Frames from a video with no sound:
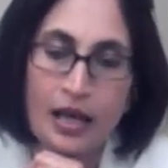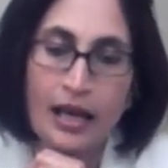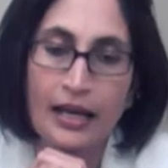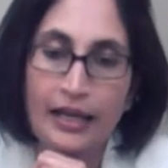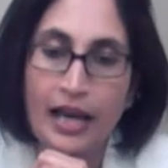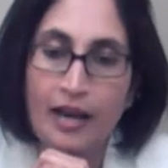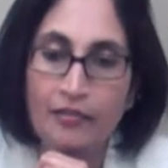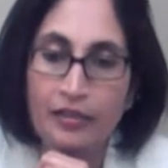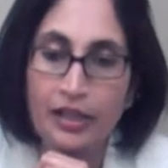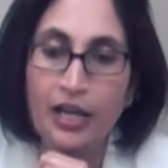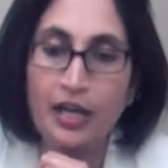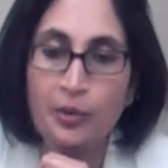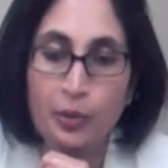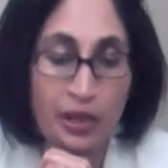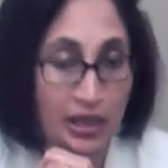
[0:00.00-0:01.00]
Yeah, we
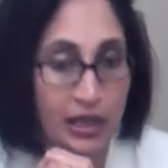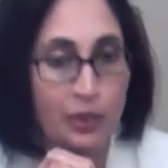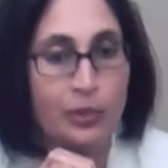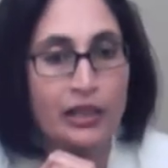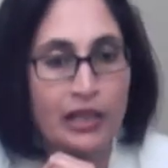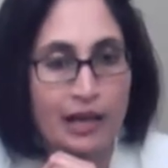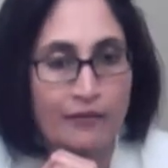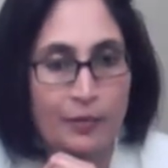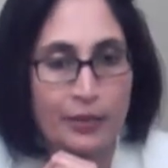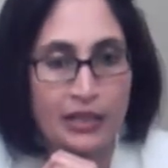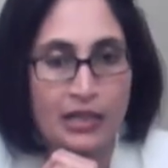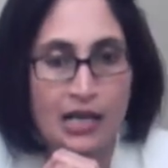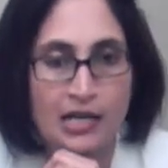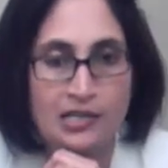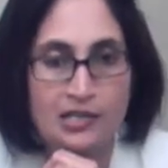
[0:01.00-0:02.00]
are working with
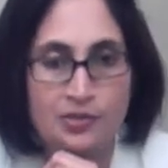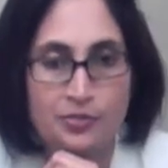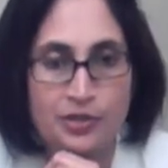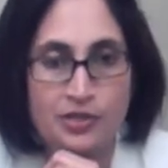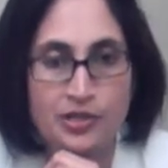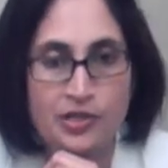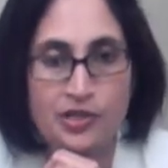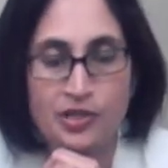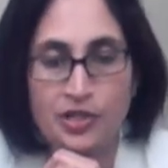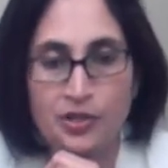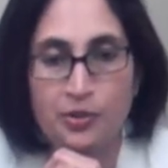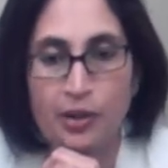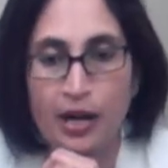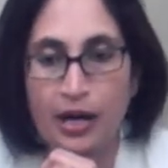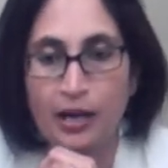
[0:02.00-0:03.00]
government customers to
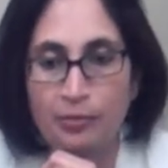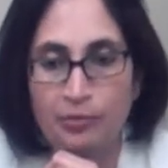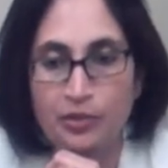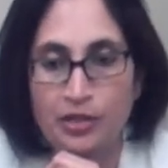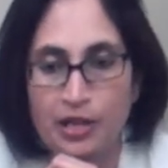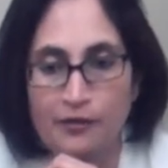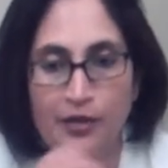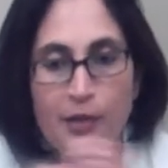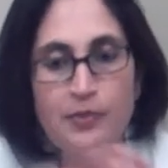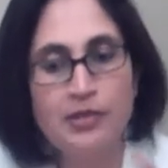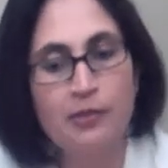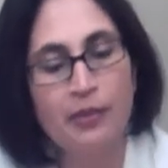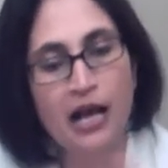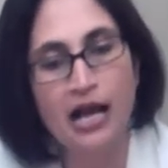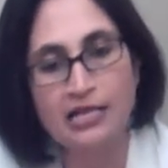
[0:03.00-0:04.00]
develop
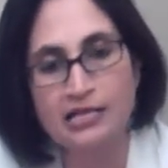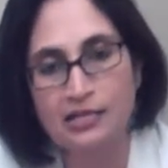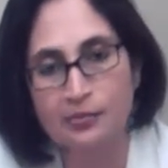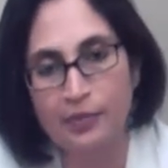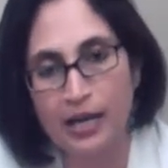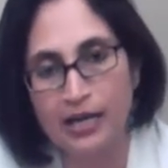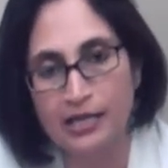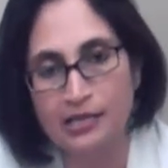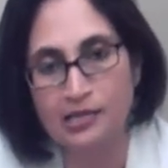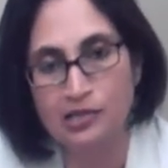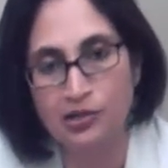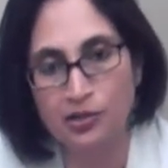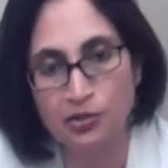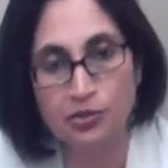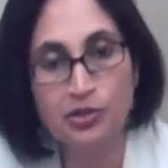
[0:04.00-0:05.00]
some
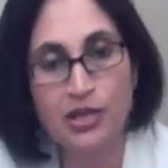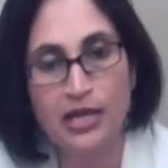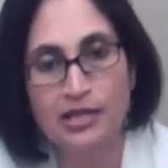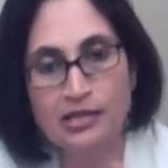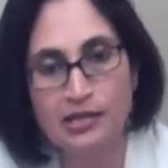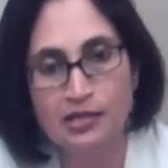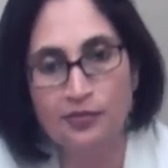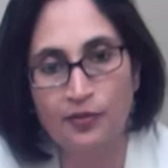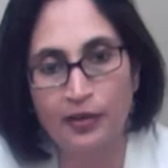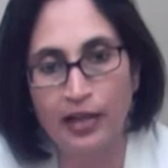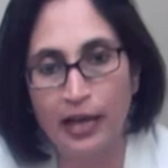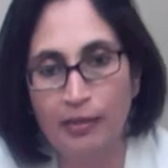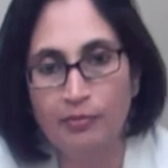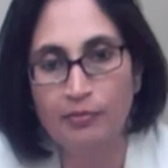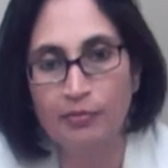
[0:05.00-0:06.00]
customized use cases for
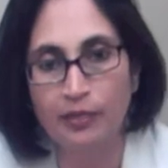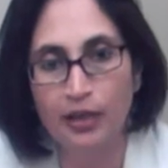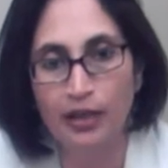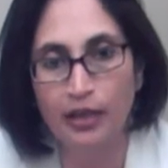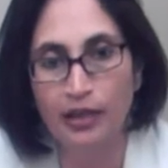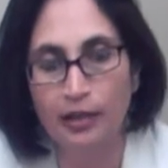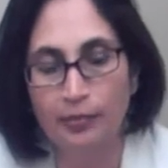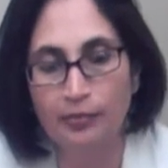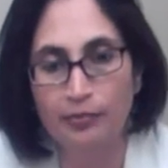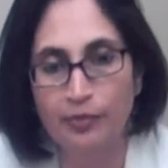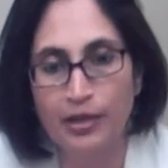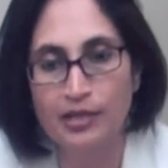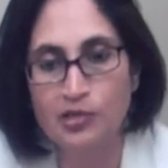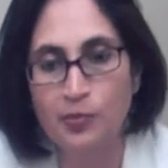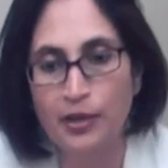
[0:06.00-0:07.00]
them,
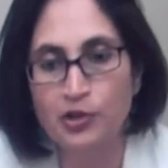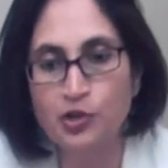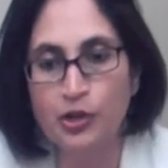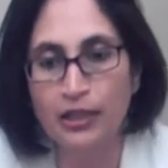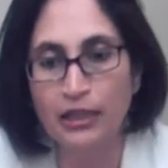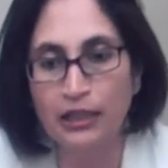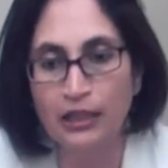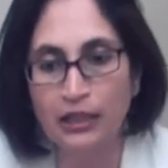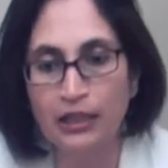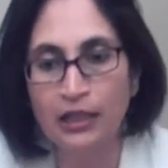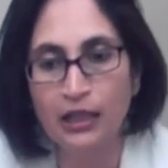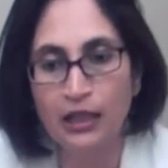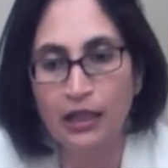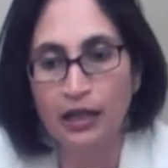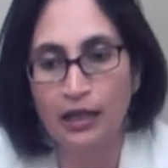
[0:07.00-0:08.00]
especially
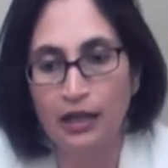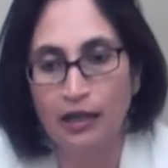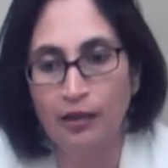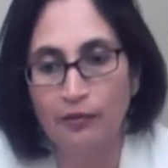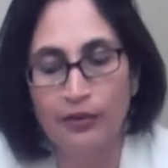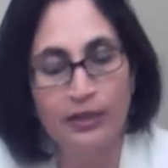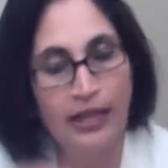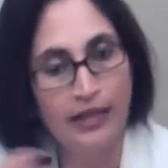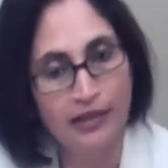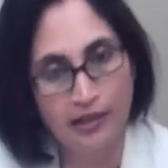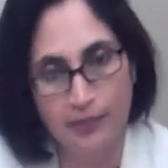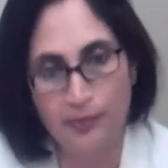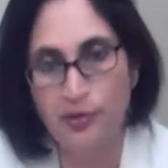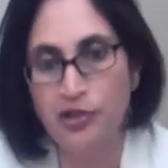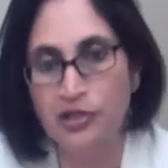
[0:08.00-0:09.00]
with
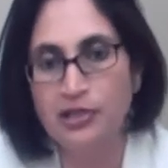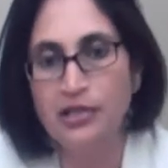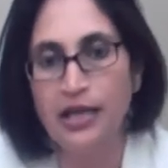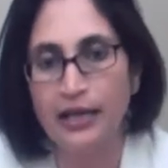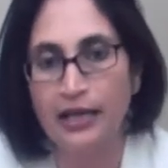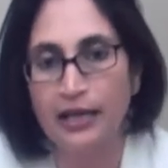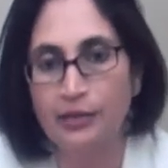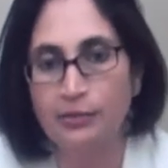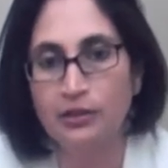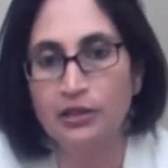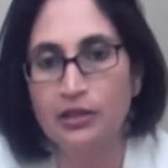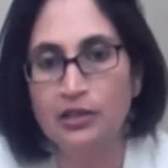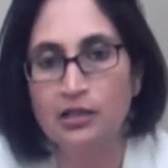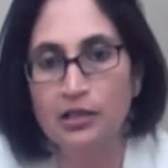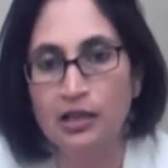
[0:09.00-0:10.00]
encryption
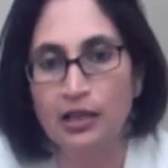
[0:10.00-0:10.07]
enabled,